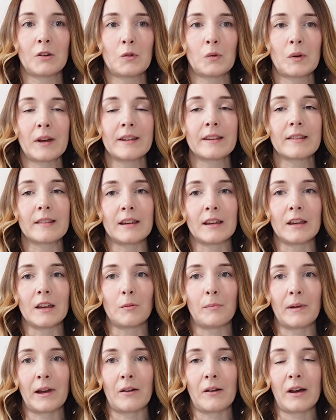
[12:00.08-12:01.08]
always
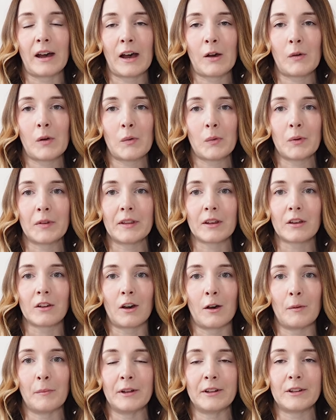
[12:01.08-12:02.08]
think about how I want the
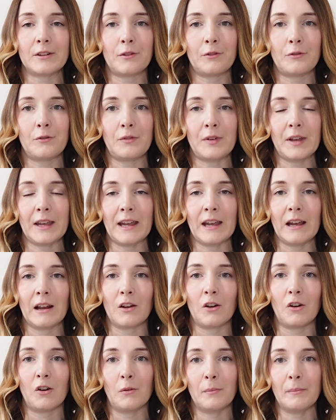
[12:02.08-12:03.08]
garment to
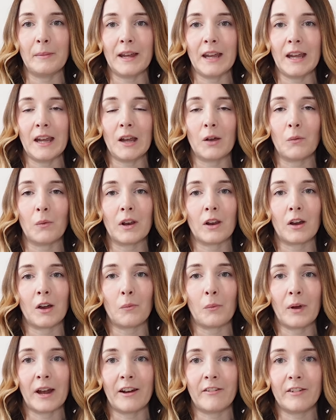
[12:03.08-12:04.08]
feel on me when
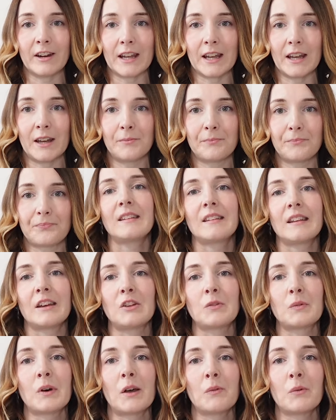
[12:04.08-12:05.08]
I'm wearing it. So
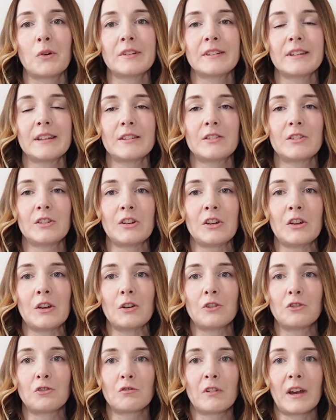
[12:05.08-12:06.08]
do I want it
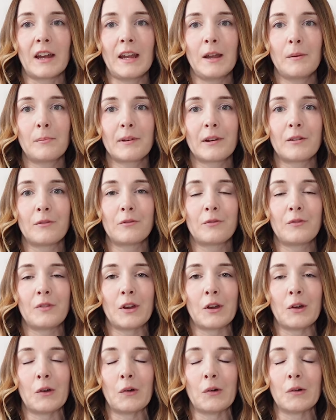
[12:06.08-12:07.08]
to drape and
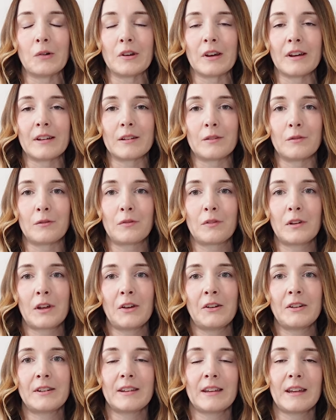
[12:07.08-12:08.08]
feel nice and
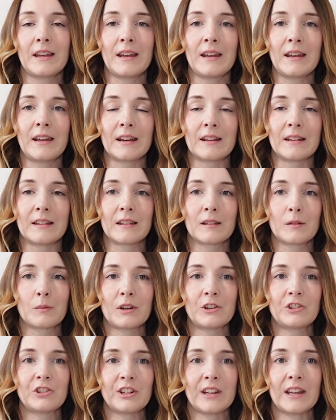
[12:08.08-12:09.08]
floaty and
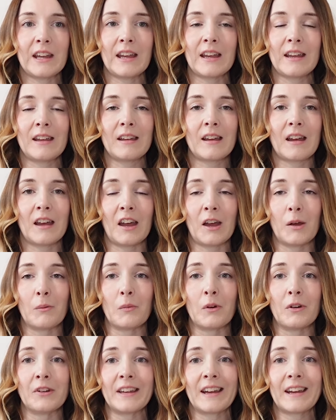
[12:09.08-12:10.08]
swishy?
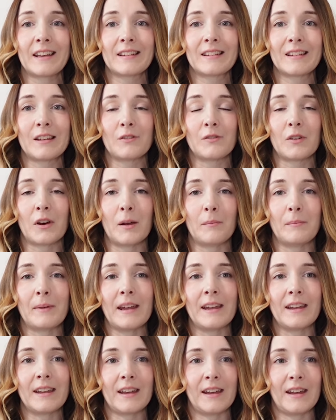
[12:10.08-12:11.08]
Well, yes, if I'm
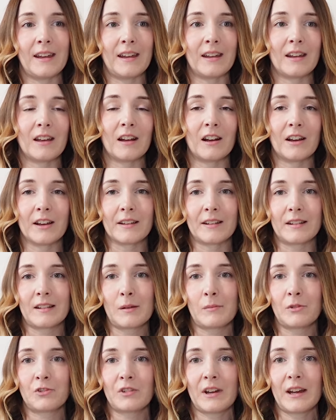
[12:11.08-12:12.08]
making like a
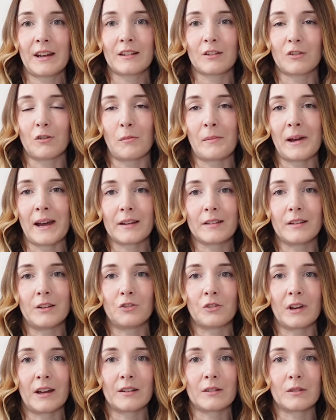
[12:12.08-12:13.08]
summer dress or a maxi
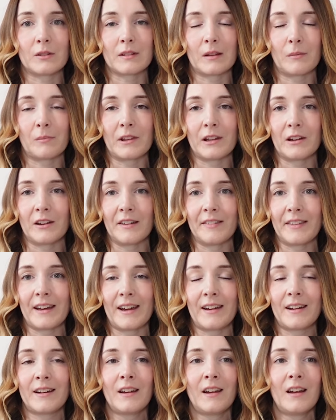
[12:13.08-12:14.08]
dress or something like
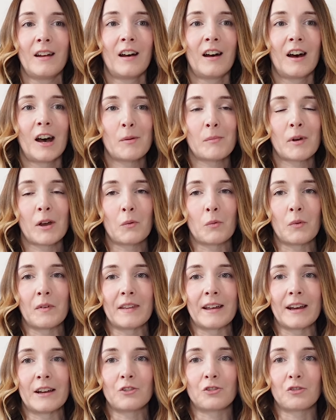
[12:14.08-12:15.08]
that, I might want
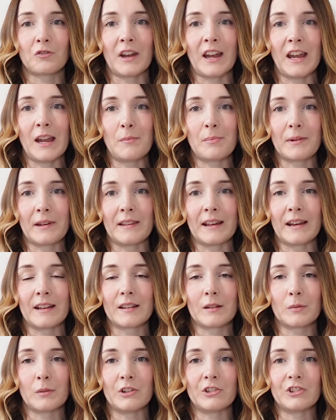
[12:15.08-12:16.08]
that drape and that
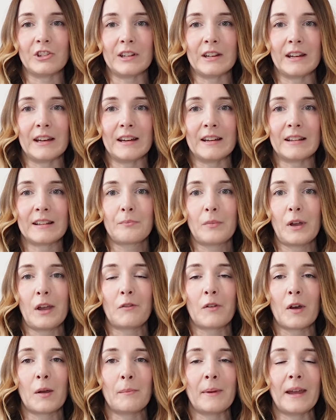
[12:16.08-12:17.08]
swishiness. But
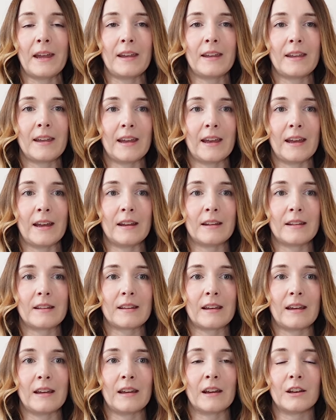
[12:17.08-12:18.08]
if I'm making,
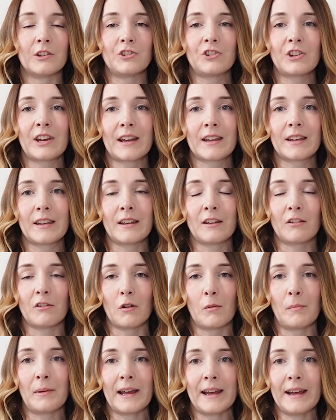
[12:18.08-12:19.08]
say, a jacket
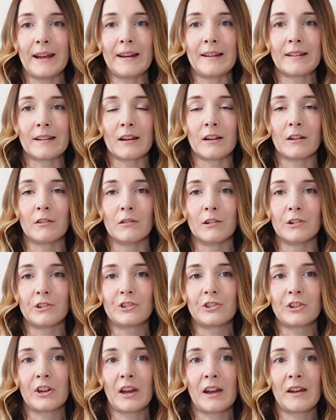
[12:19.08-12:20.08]
or a blazer or a
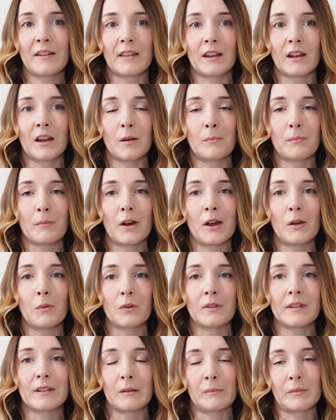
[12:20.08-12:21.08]
shirt, then I might
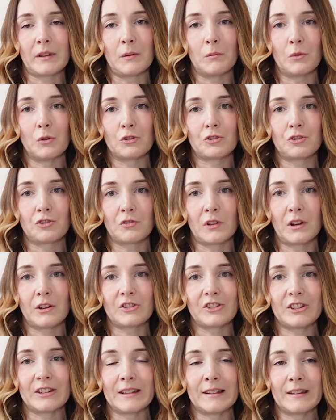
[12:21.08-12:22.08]
want something more
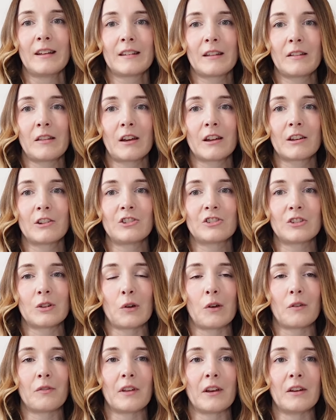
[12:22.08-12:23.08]
structured so that I can show
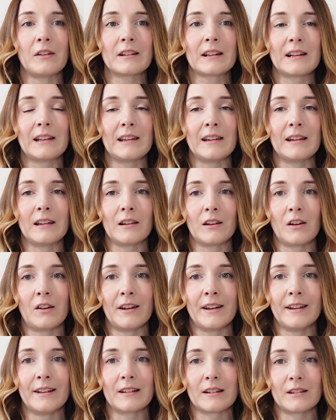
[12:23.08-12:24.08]
off those clean
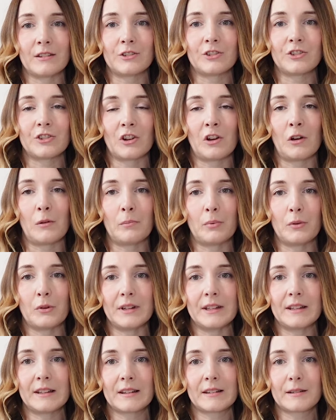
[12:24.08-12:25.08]
lines and sharp
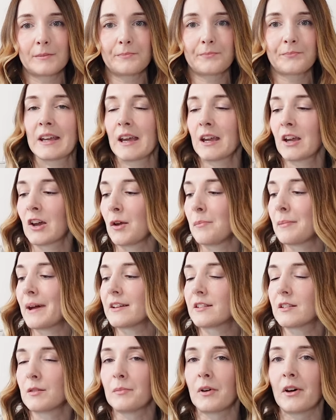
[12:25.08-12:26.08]
points. Again, going
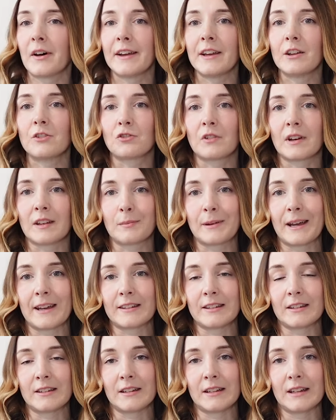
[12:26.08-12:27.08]
back to my dress
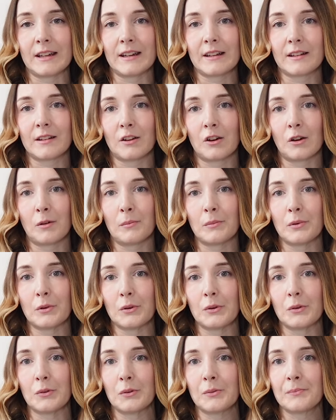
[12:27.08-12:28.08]
pattern
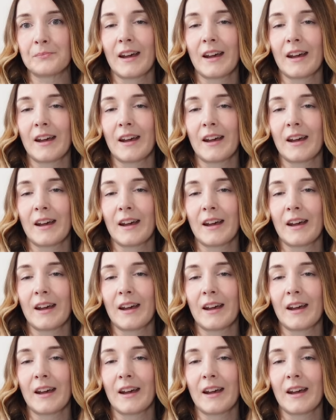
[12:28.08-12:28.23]
example,